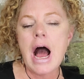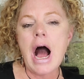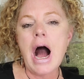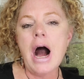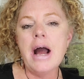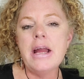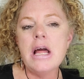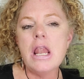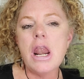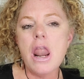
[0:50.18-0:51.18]
I
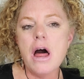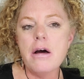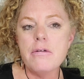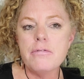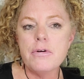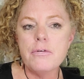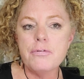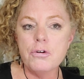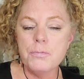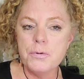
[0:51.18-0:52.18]
love
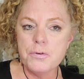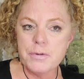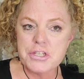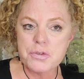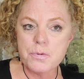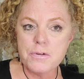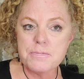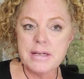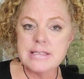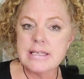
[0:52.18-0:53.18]
full moon rituals
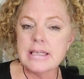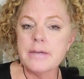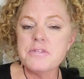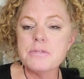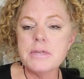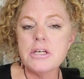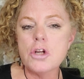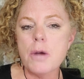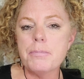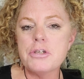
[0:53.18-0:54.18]
because it gives me an
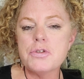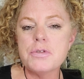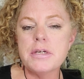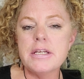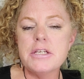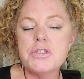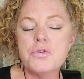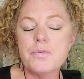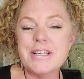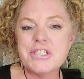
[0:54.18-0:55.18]
opportunity to
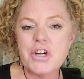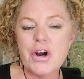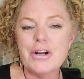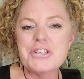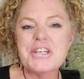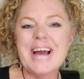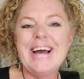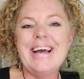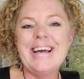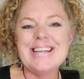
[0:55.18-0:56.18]
recharge
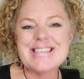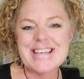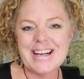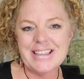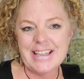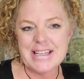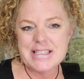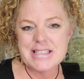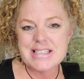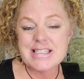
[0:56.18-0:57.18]
and to
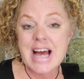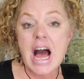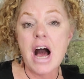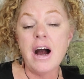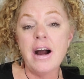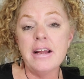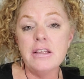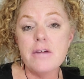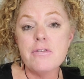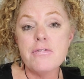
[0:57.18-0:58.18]
cleanse. I
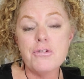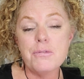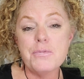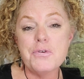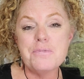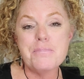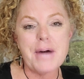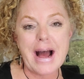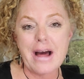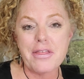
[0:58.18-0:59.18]
love a full moon
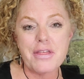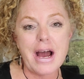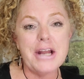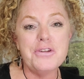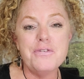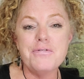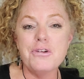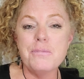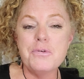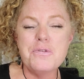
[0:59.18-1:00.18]
bath. I do
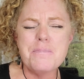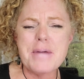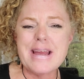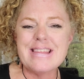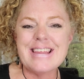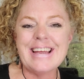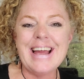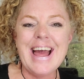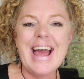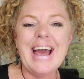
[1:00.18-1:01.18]
full moon bathing
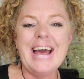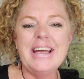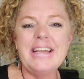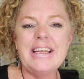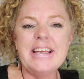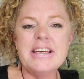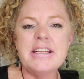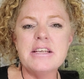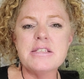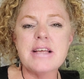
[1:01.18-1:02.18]
and it
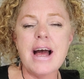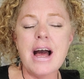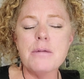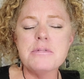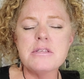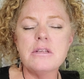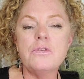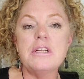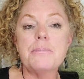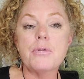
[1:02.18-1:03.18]
is
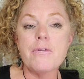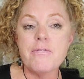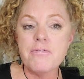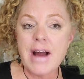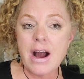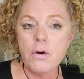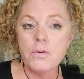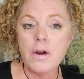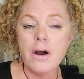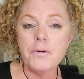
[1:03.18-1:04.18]
absolutely
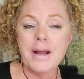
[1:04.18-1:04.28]
profound on